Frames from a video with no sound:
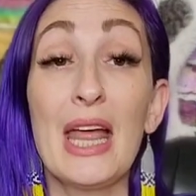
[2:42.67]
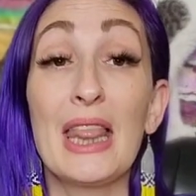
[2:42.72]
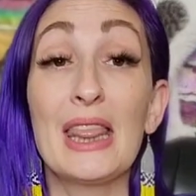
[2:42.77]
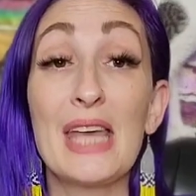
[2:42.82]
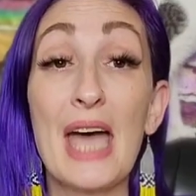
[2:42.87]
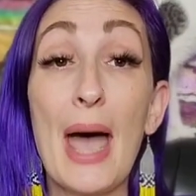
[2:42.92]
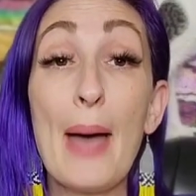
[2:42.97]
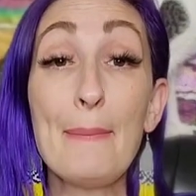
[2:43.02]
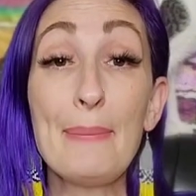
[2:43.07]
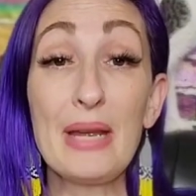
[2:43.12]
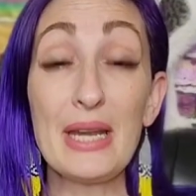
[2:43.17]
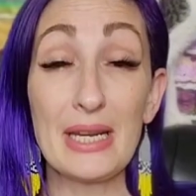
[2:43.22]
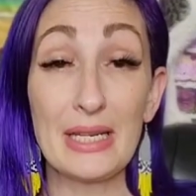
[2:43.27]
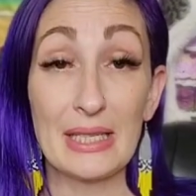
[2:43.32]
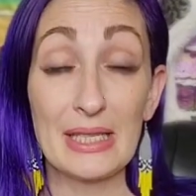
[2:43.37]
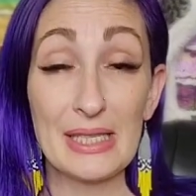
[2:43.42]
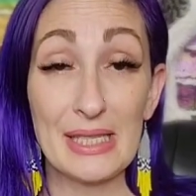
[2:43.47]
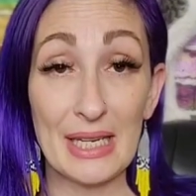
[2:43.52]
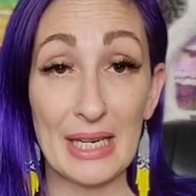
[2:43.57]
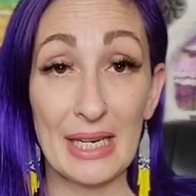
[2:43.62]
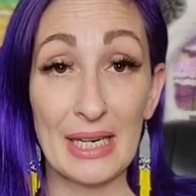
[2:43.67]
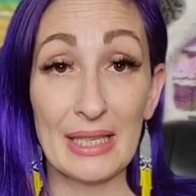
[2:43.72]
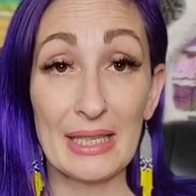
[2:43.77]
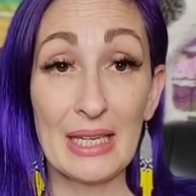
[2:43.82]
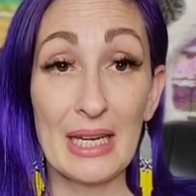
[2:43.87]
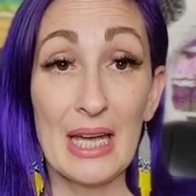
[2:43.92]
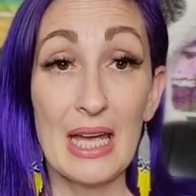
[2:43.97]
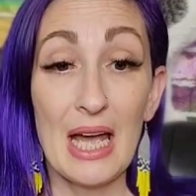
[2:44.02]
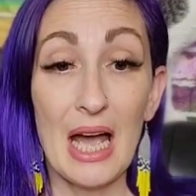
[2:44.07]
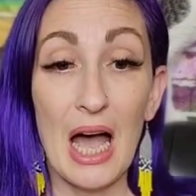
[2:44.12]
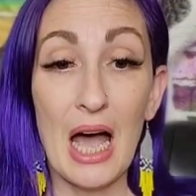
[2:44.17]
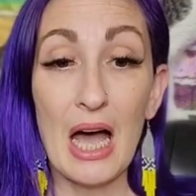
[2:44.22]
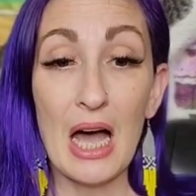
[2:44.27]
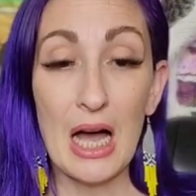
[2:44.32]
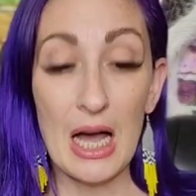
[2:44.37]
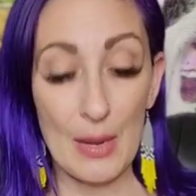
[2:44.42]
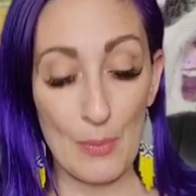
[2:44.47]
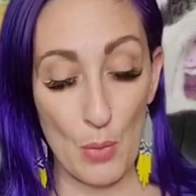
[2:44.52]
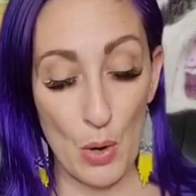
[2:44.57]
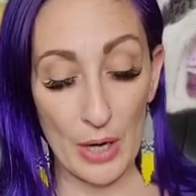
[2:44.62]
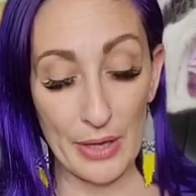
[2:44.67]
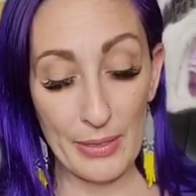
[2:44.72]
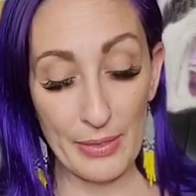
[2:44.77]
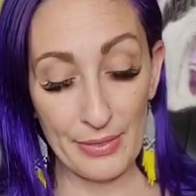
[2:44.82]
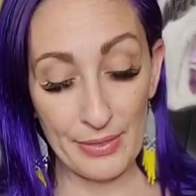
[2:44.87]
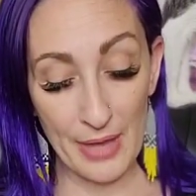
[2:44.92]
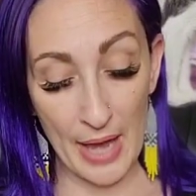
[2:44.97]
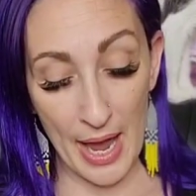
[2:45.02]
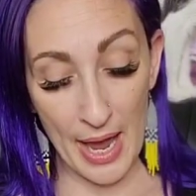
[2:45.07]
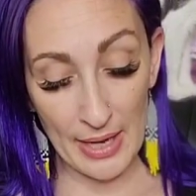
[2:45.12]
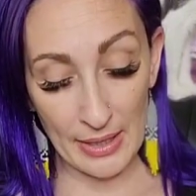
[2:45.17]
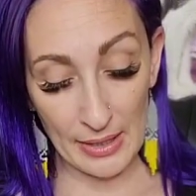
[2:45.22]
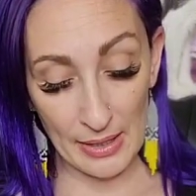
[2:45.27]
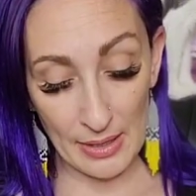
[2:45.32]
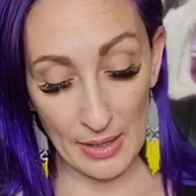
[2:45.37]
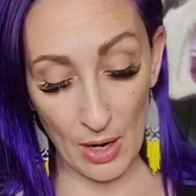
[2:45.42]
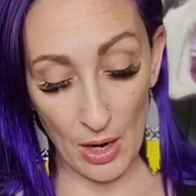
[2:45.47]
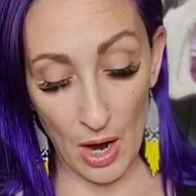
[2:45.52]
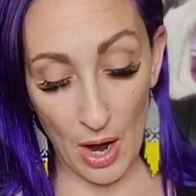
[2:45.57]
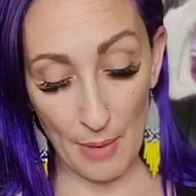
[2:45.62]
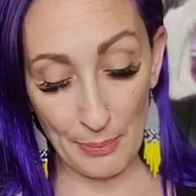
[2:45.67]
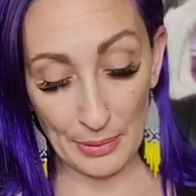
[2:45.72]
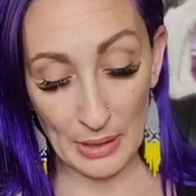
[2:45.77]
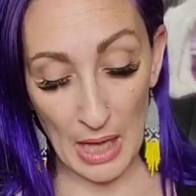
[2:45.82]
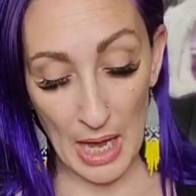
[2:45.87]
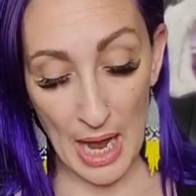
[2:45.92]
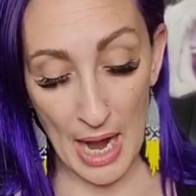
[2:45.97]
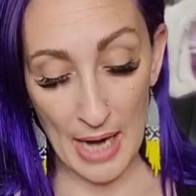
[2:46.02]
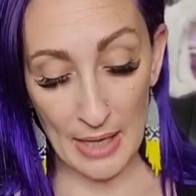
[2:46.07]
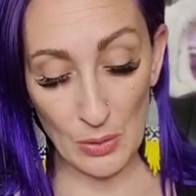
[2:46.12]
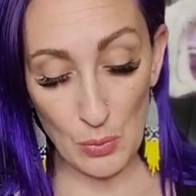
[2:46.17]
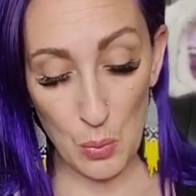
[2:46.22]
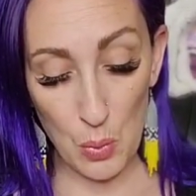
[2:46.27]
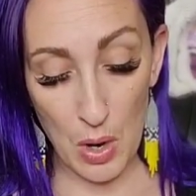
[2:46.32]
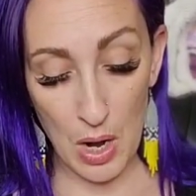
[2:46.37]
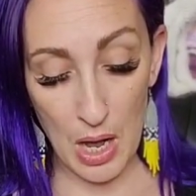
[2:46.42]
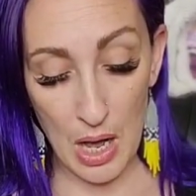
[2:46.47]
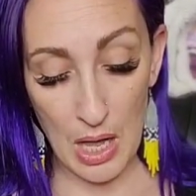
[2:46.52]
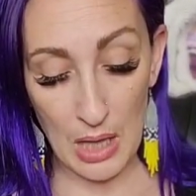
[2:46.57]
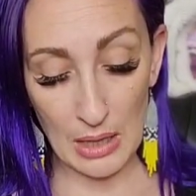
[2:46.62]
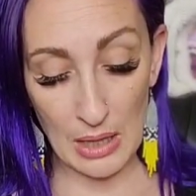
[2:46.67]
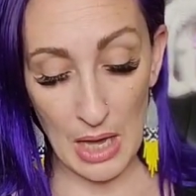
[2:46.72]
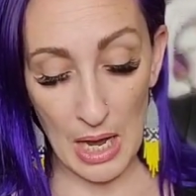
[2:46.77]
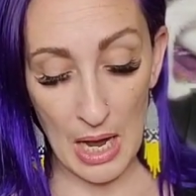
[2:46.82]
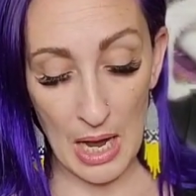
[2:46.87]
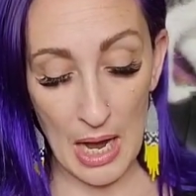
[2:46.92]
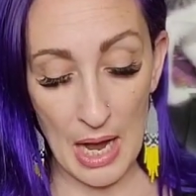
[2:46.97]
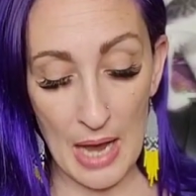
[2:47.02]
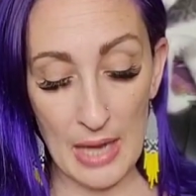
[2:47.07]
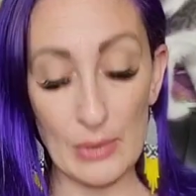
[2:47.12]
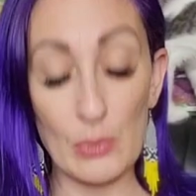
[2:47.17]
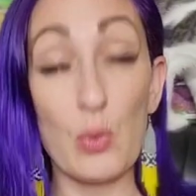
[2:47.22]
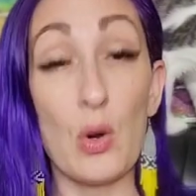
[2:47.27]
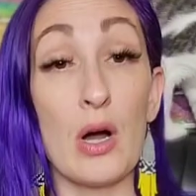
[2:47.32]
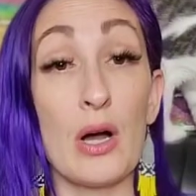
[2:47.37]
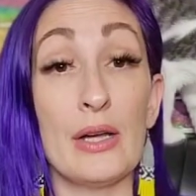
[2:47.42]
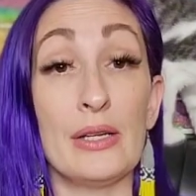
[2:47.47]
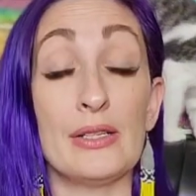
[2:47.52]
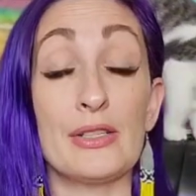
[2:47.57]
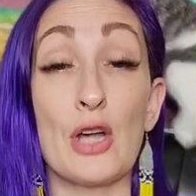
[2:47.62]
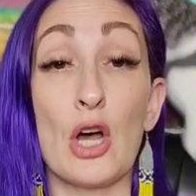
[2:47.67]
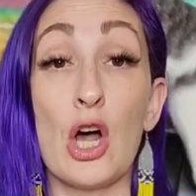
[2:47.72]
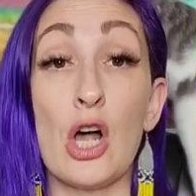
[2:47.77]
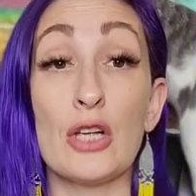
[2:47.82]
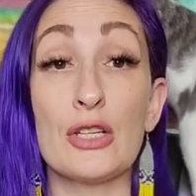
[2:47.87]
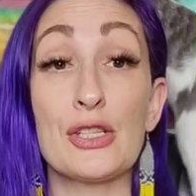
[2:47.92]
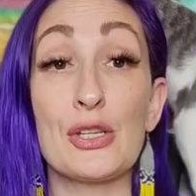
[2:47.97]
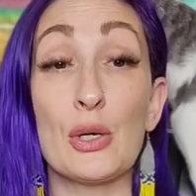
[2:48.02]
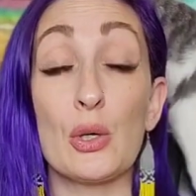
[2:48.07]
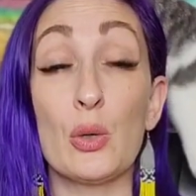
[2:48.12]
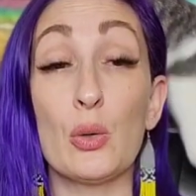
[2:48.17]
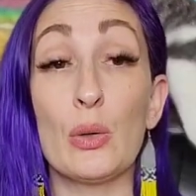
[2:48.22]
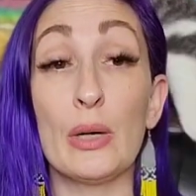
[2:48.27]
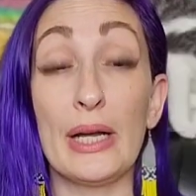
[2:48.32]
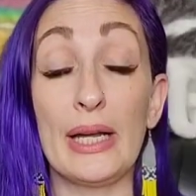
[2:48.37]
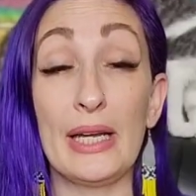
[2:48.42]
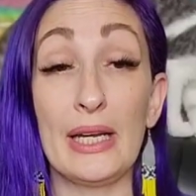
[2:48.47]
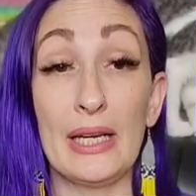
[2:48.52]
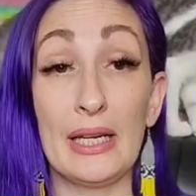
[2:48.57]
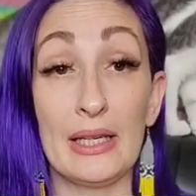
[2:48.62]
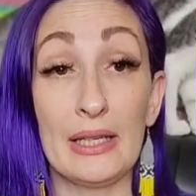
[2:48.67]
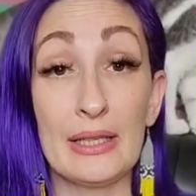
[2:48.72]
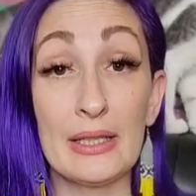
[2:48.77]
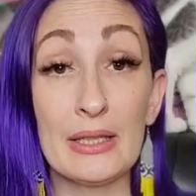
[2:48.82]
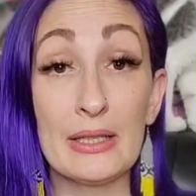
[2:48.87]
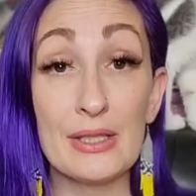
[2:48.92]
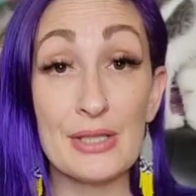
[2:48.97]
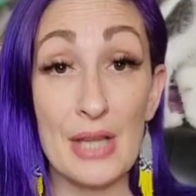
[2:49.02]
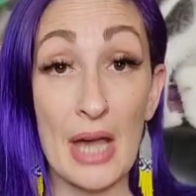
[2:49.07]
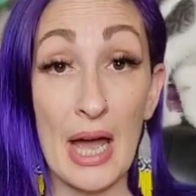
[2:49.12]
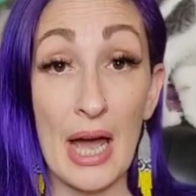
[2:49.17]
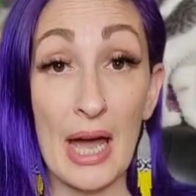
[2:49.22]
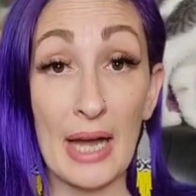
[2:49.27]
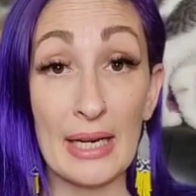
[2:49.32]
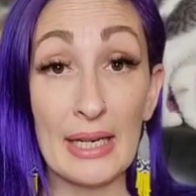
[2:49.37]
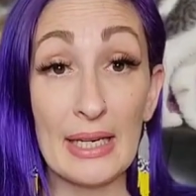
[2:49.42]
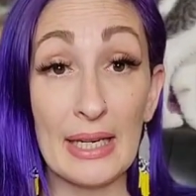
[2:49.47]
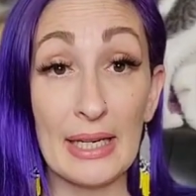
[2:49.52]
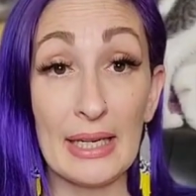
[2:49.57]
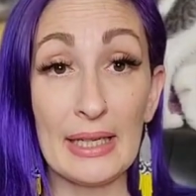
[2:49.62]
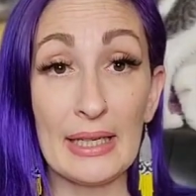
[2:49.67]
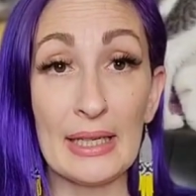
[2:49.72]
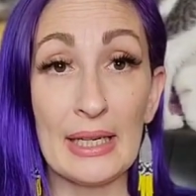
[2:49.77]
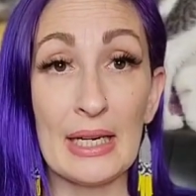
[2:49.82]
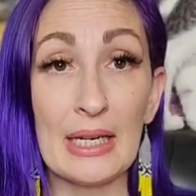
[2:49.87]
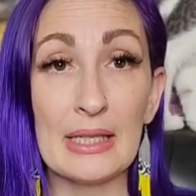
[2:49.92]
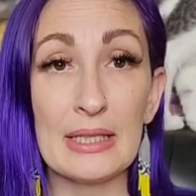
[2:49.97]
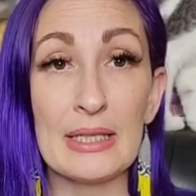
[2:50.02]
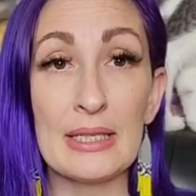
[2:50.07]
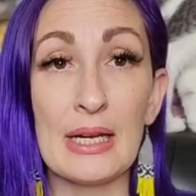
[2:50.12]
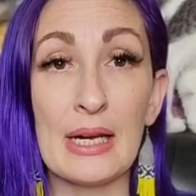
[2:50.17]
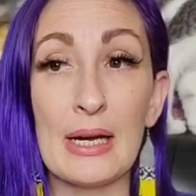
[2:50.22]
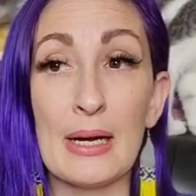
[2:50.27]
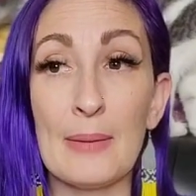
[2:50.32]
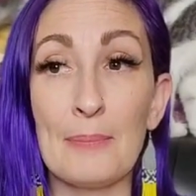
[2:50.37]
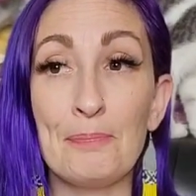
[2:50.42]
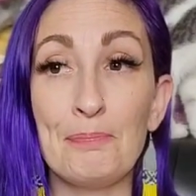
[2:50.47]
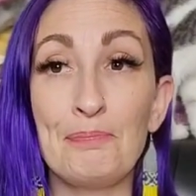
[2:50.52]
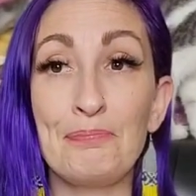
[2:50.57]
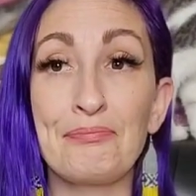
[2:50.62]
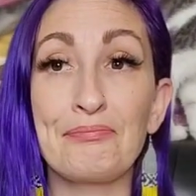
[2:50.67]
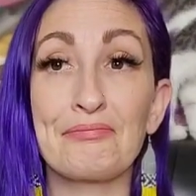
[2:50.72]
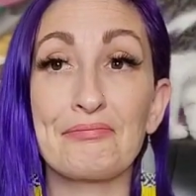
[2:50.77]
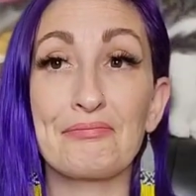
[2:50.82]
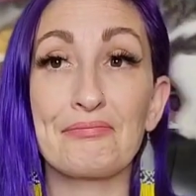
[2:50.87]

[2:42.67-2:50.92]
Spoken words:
That being said, that applied while I was also inside, and